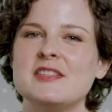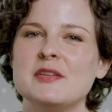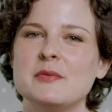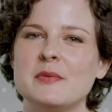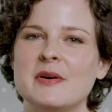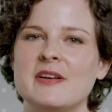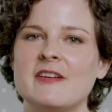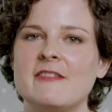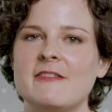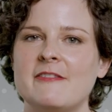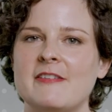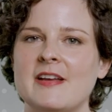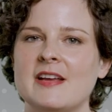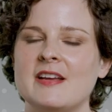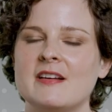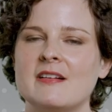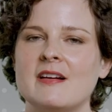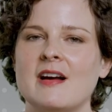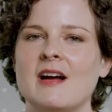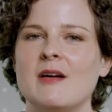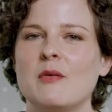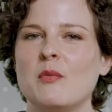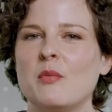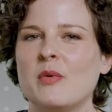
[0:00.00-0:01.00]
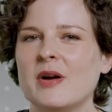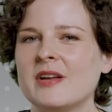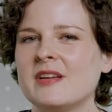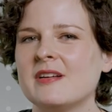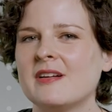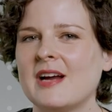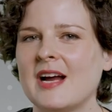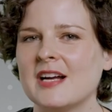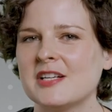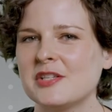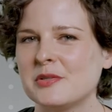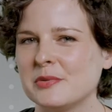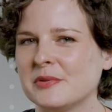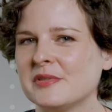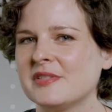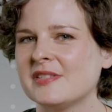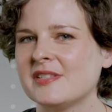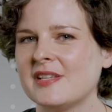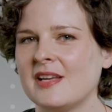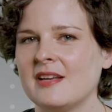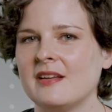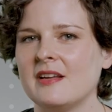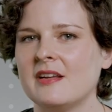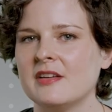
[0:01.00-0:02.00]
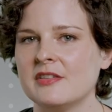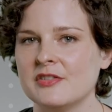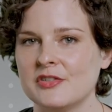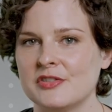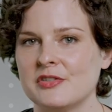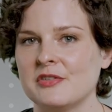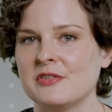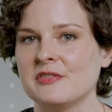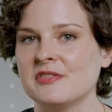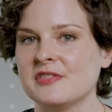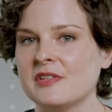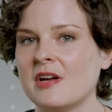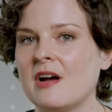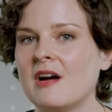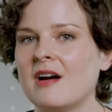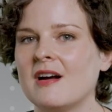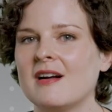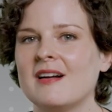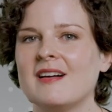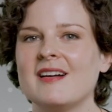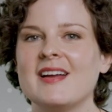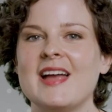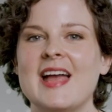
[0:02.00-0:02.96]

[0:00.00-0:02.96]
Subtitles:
you want to figure out what your actual skin concerns are.